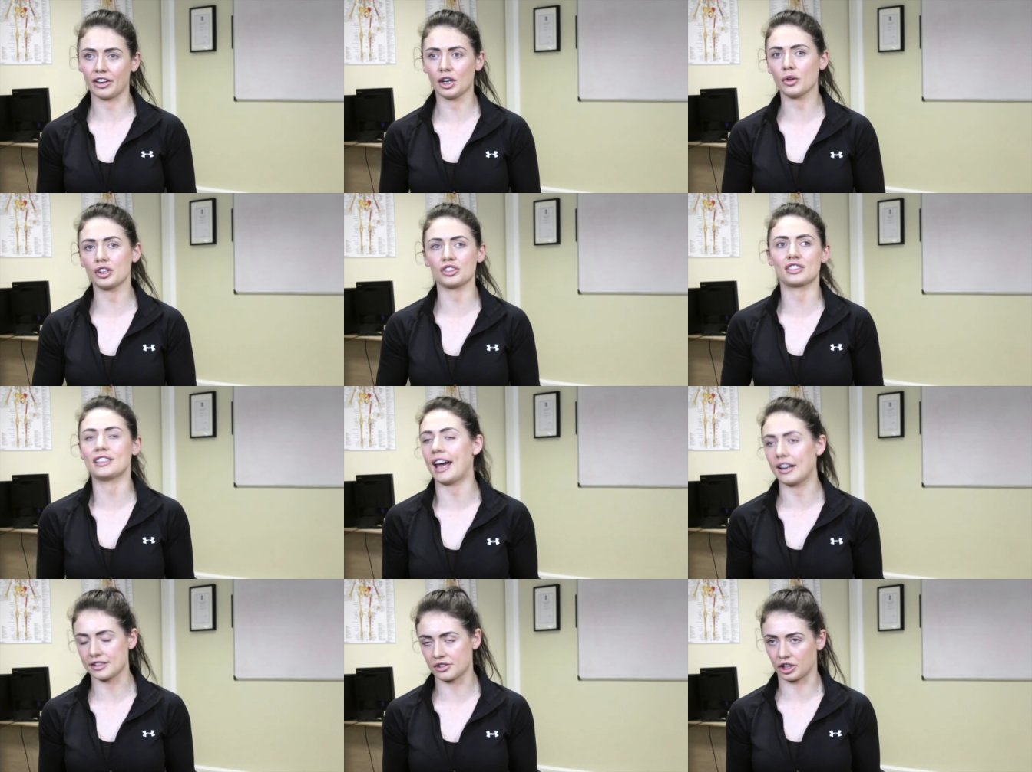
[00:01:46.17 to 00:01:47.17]
but I don't want to just
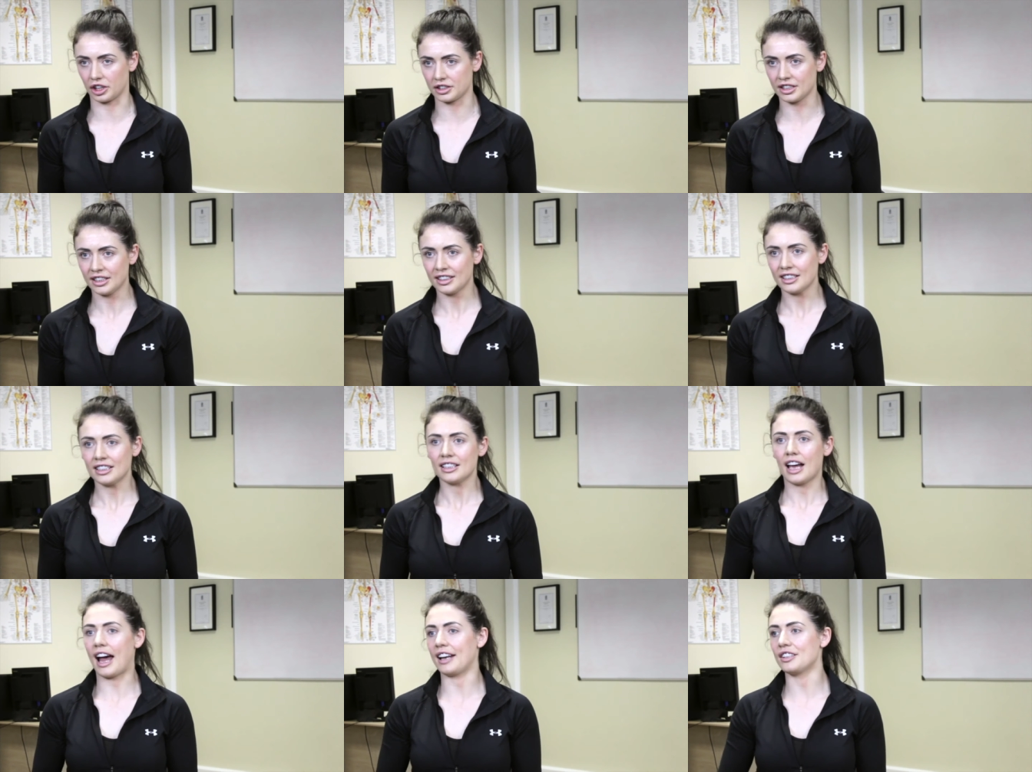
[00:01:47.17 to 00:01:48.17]
get a cert
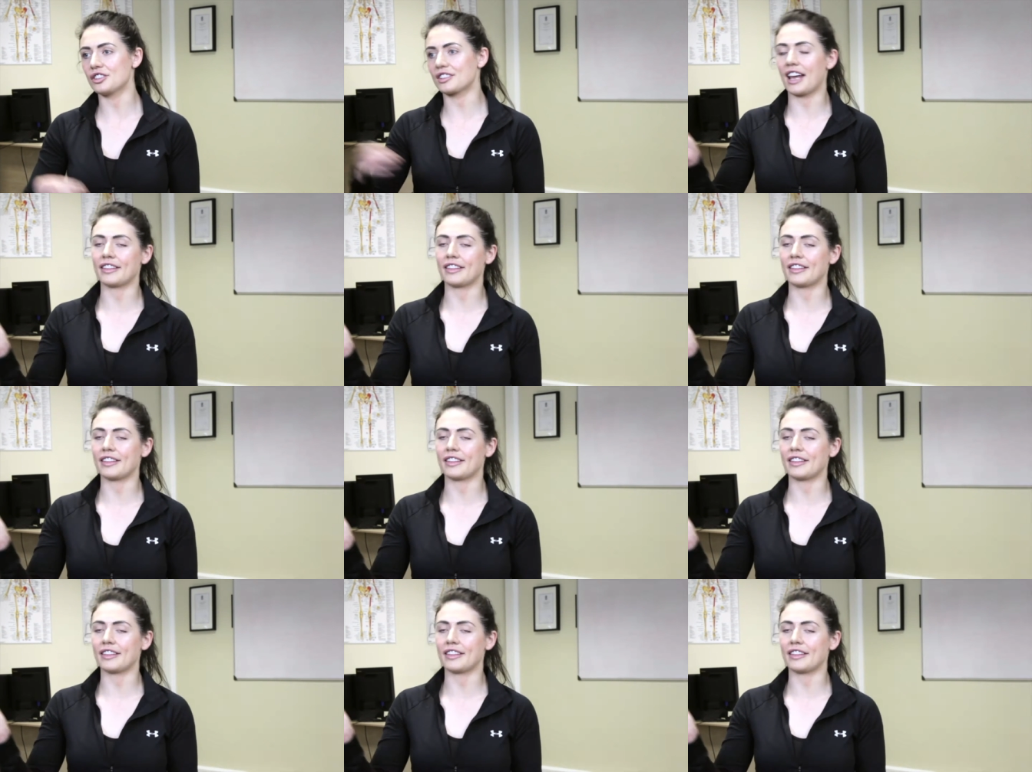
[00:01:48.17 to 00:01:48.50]
and just